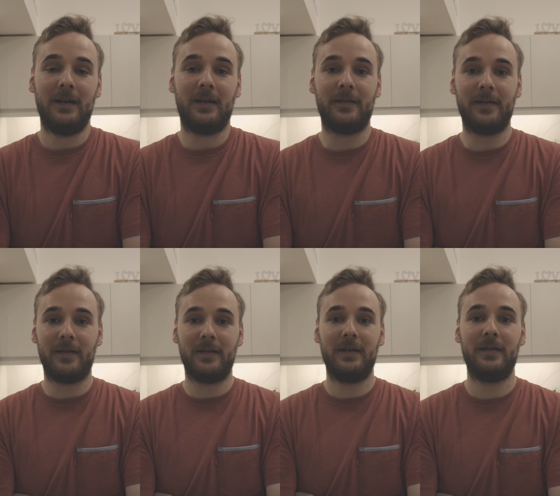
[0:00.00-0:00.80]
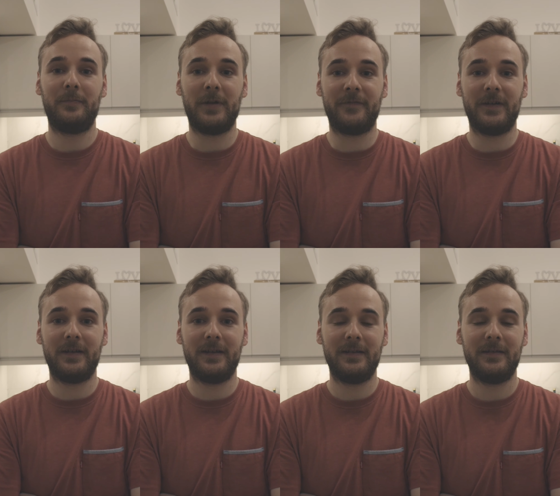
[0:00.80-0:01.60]
are done by
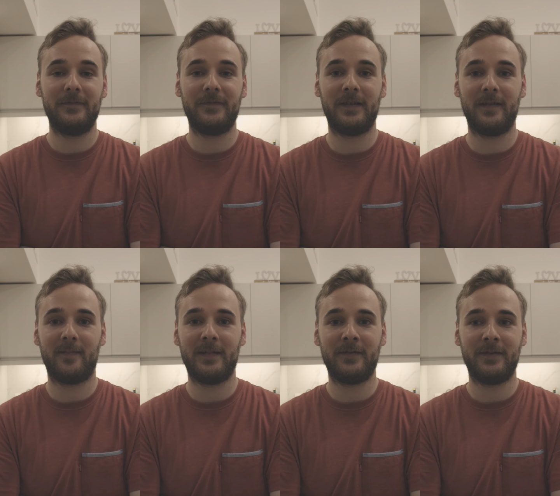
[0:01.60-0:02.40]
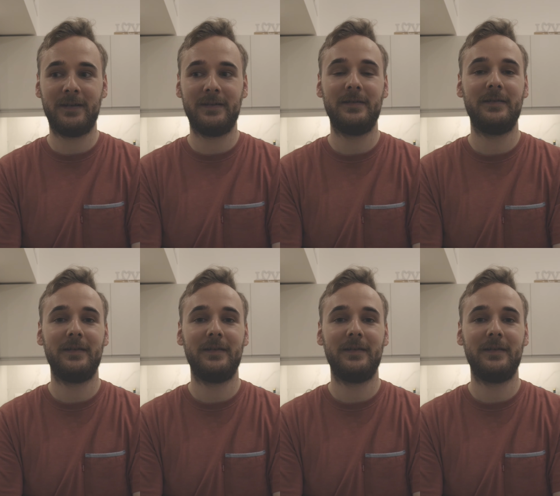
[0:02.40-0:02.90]
Friday, fly Saturday,